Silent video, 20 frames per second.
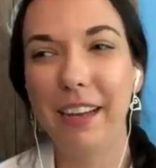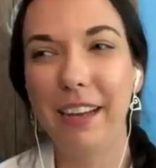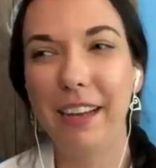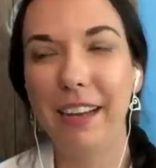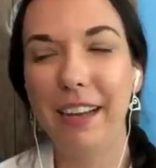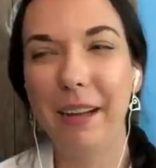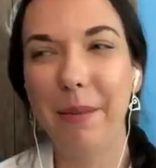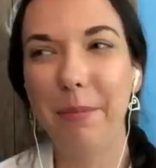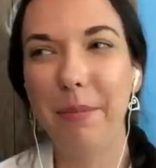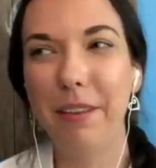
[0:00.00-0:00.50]

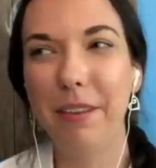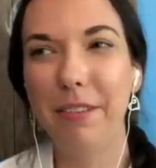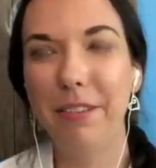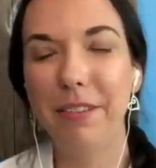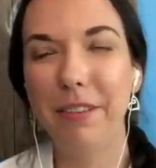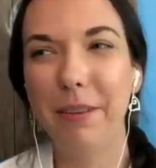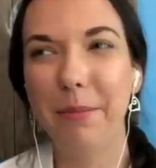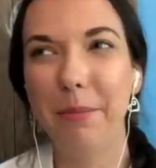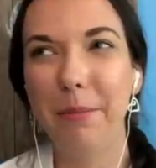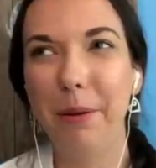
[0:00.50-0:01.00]
I, I'm
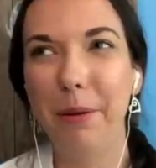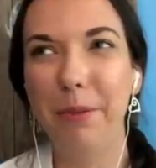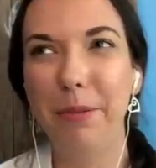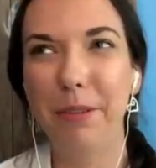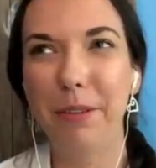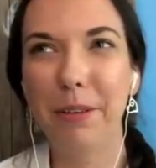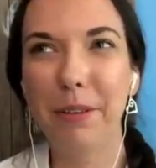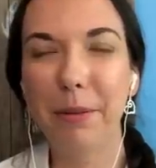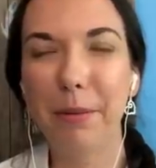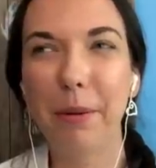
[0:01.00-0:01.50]
such an
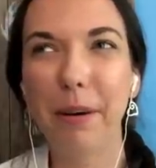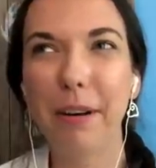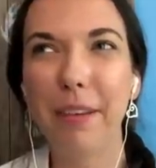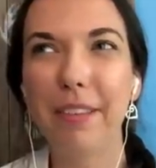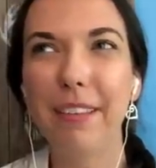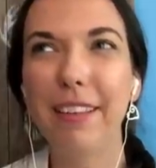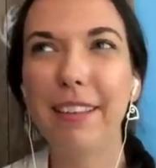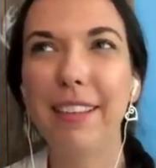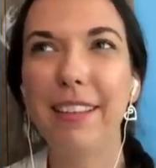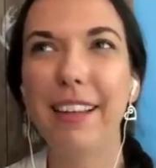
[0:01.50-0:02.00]
emotional
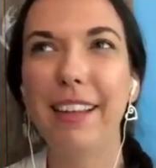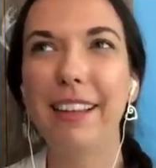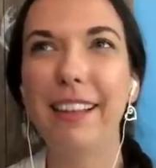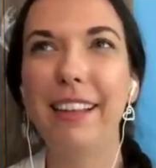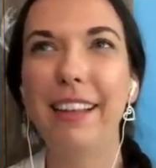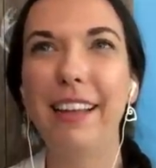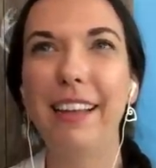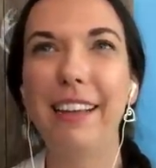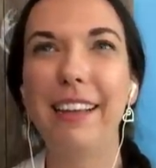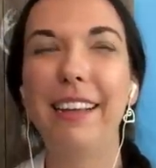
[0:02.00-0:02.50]
person that,
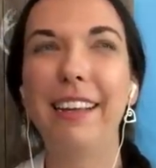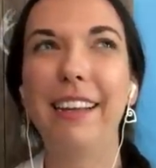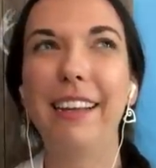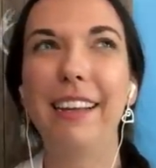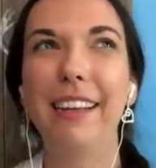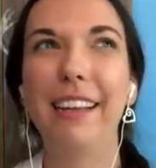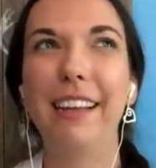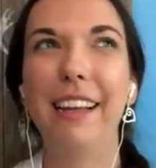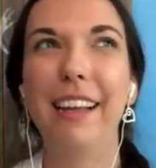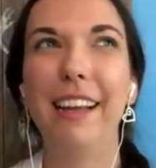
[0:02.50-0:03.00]
like,
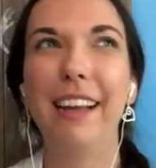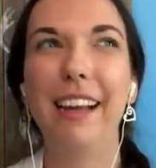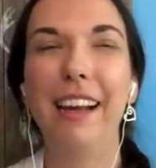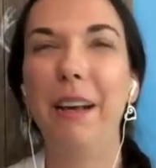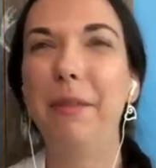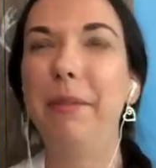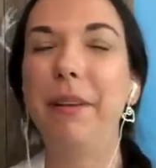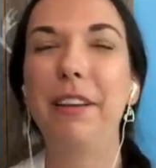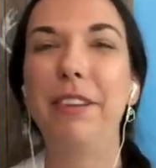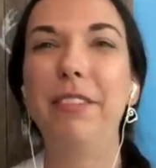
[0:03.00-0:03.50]

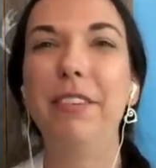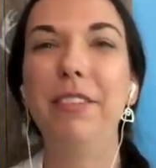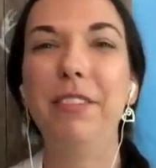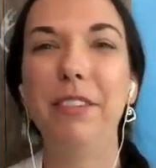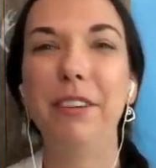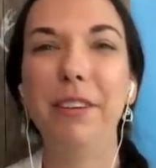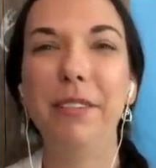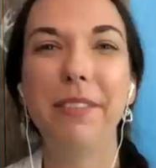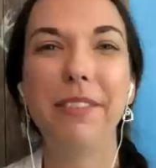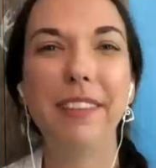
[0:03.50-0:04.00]
I'm like, she
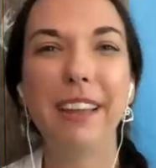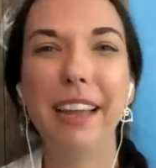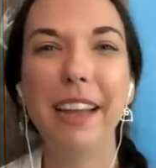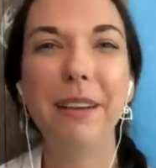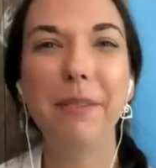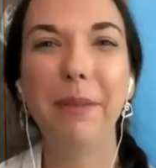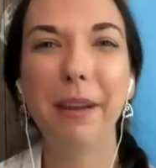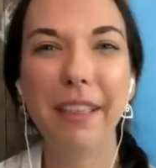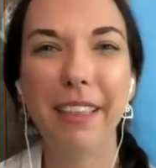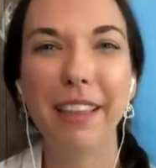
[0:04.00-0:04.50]
should have
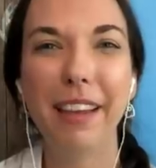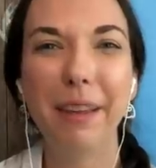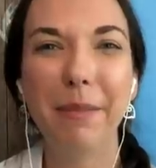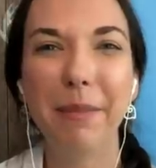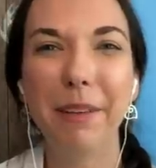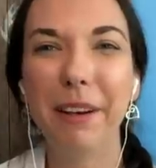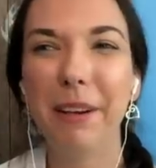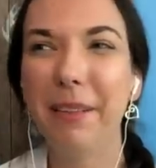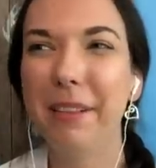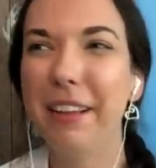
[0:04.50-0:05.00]
stayed with
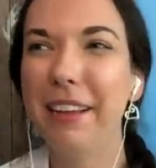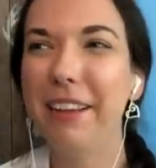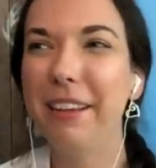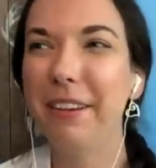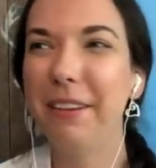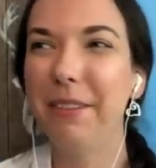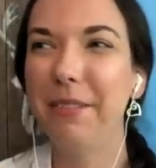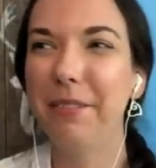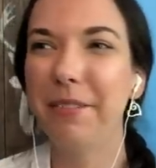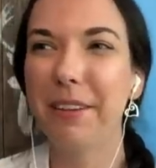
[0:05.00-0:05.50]
him. You know, they
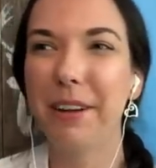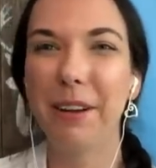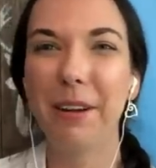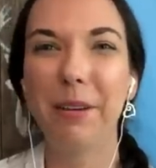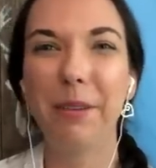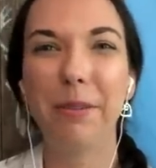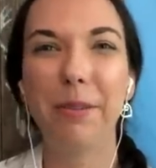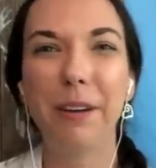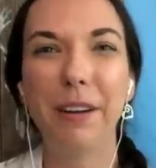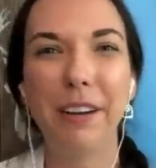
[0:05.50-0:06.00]
could have
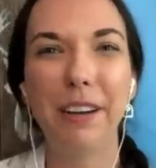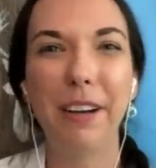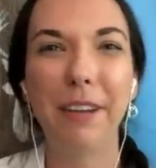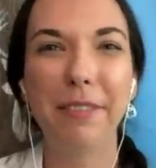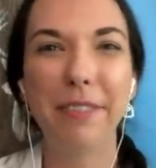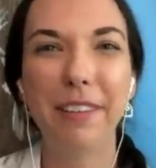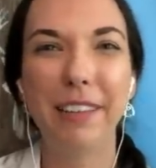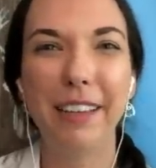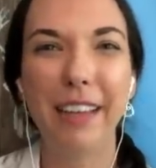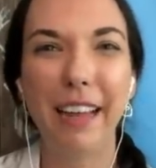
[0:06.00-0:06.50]
run
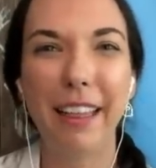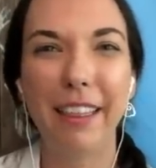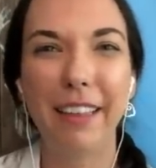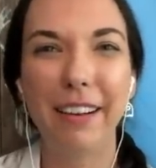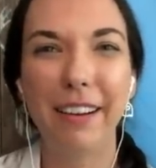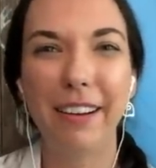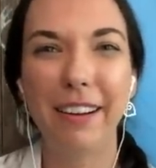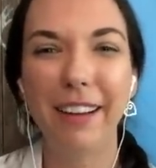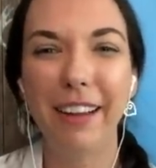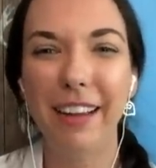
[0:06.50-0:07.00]
off
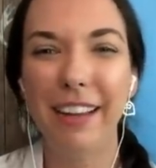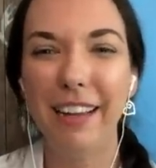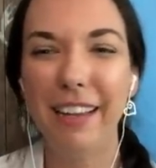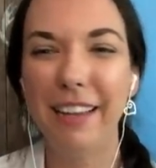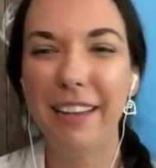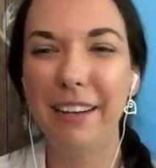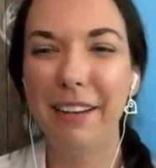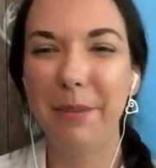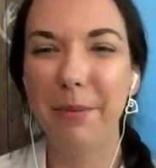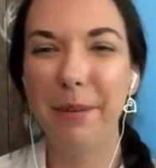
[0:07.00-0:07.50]
together,
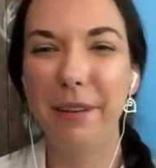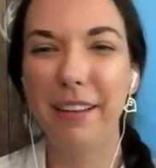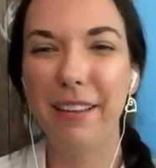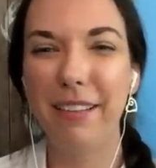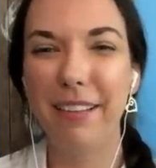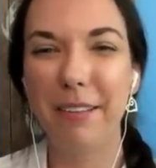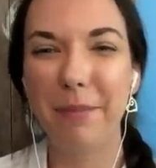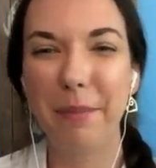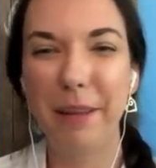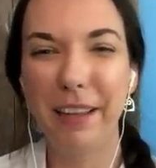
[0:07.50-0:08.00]
you know,
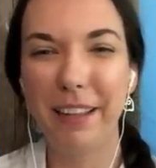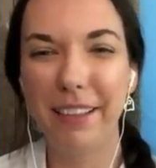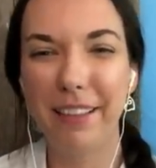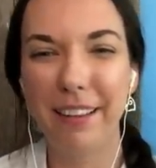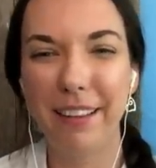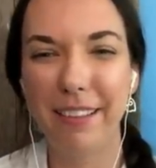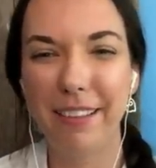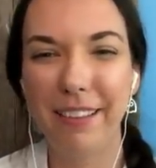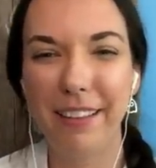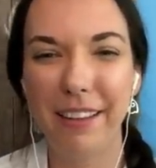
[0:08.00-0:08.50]
because he's making
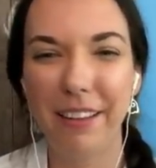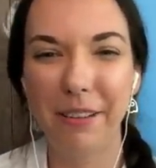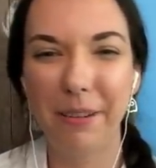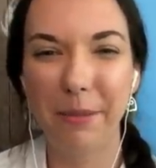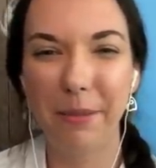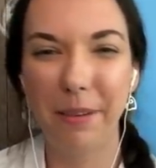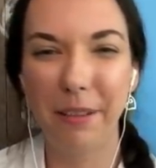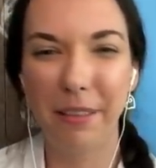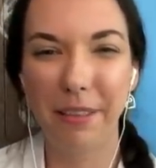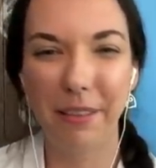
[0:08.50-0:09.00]
this
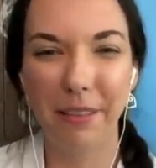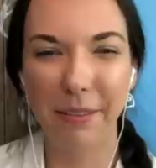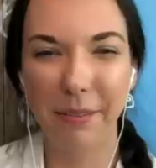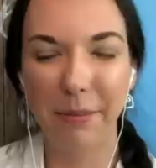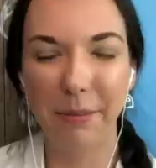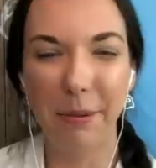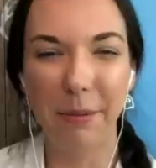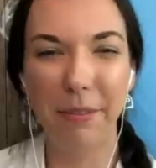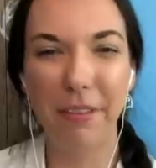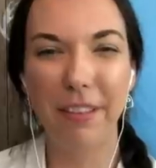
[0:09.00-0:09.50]
deal with,
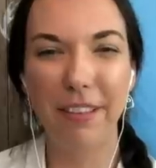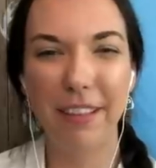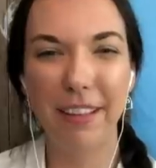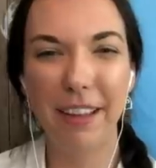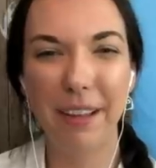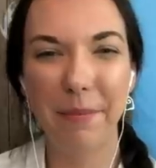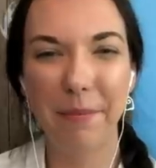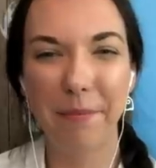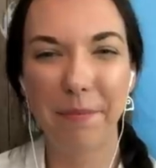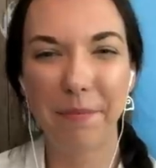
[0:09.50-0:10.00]
what was his
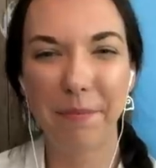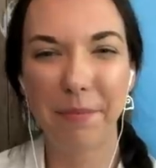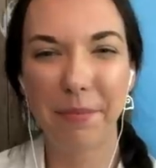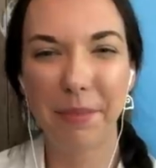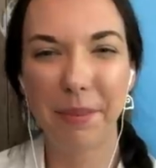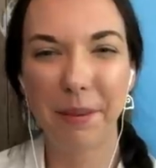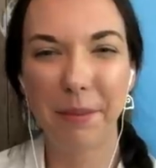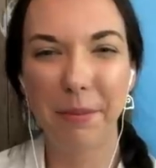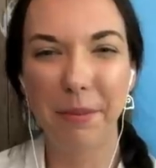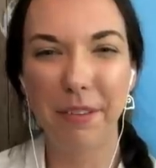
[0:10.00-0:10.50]
name?
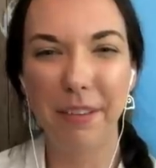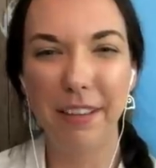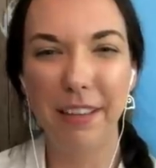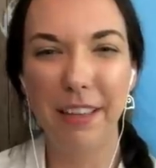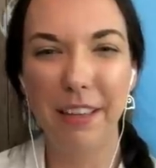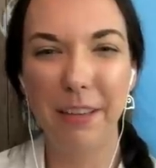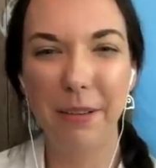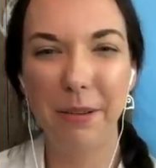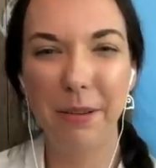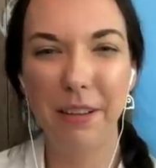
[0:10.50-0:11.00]
Was it
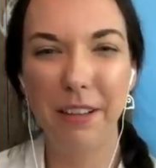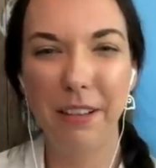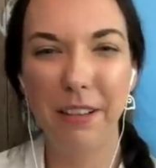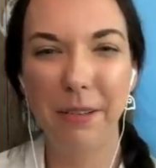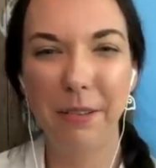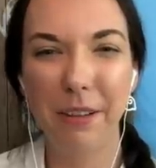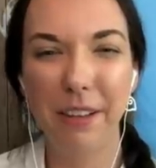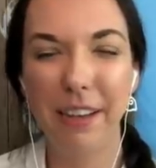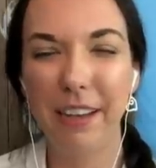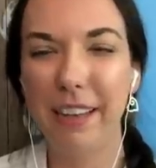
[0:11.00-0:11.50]
Huey,
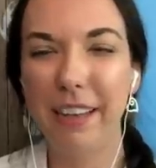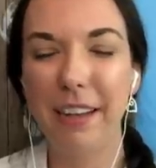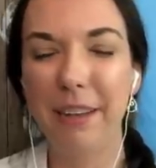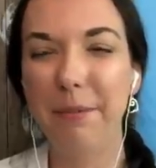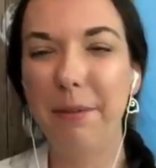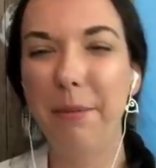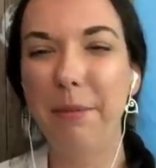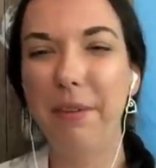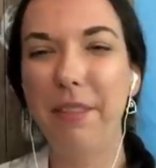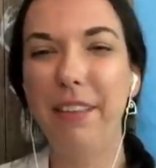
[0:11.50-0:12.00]
Louie? I
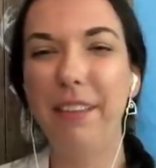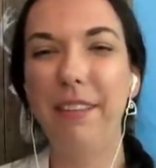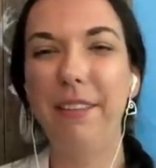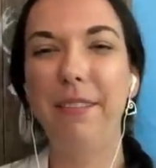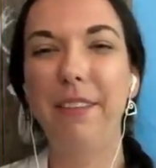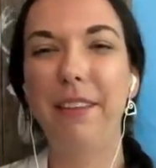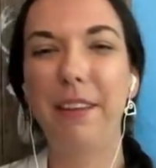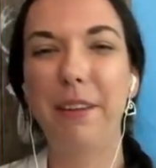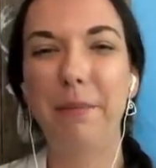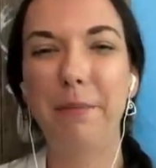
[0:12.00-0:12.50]
can't remember
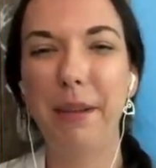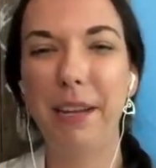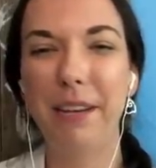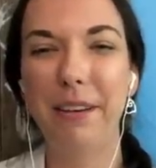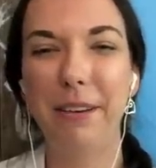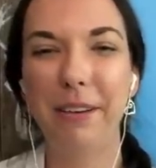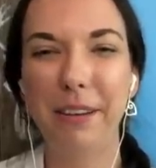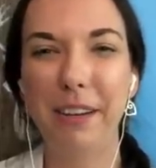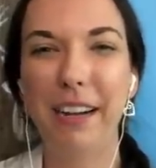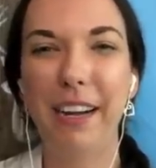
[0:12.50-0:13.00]
the, the
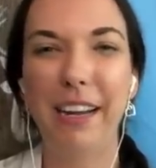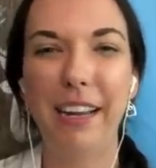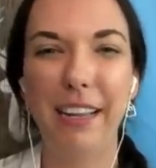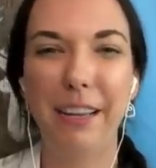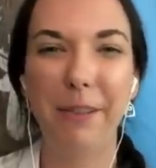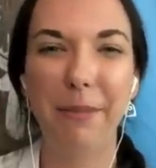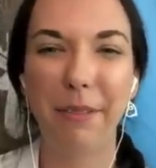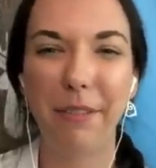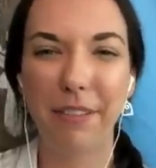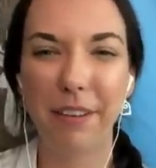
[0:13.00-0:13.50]
commander guy
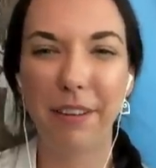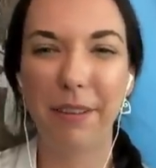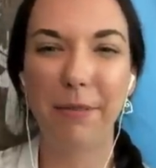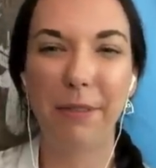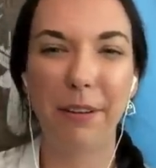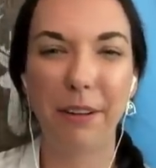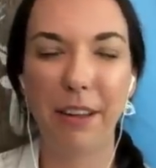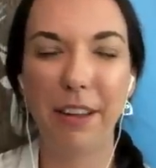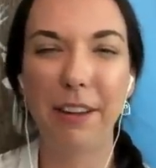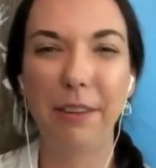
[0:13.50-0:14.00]
he was
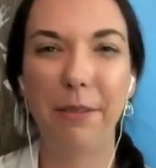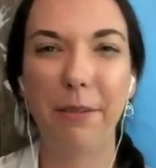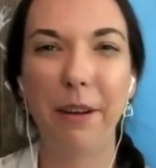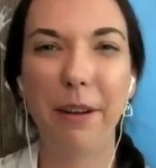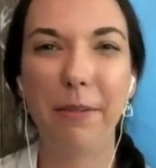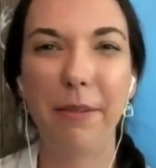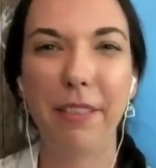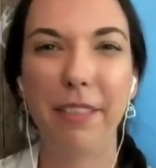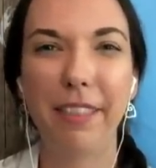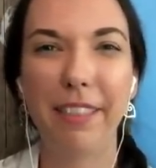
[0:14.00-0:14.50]
walking
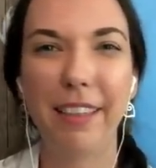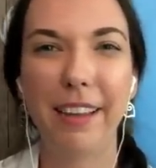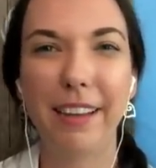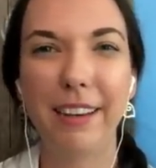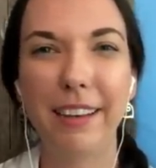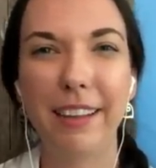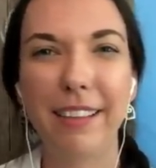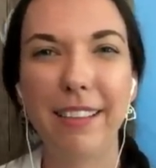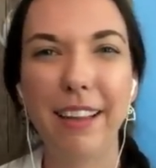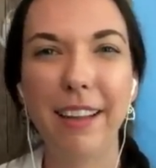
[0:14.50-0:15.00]
away with at the
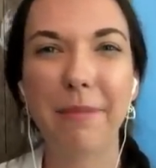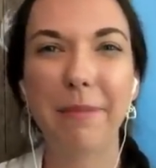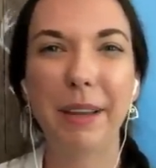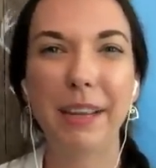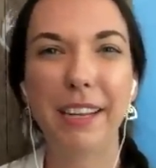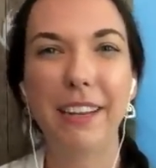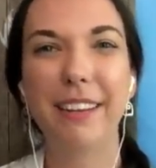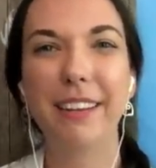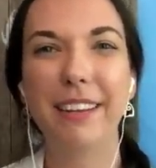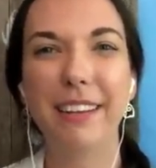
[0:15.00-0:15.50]
end. He's like
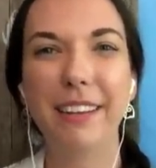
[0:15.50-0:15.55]
making a